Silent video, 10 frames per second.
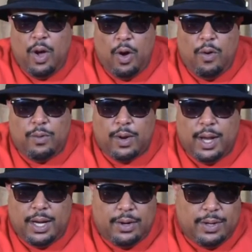over or
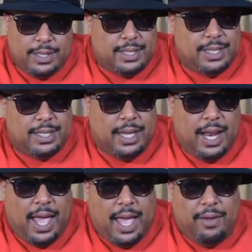under is
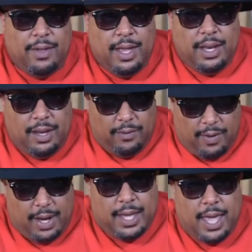60.5.
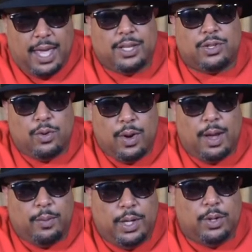Nevada can score,
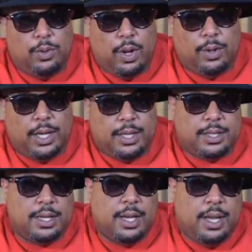and we do know
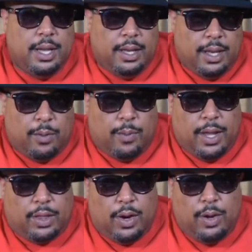this. They're
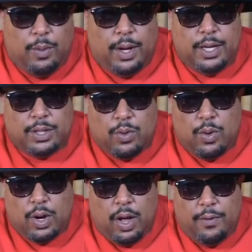ranked 31 in
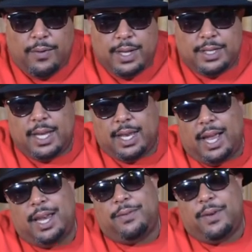scoring offense and
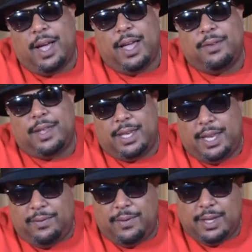95 in
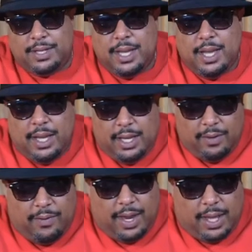defense.
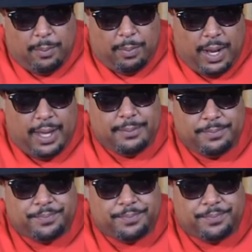Nevada can play,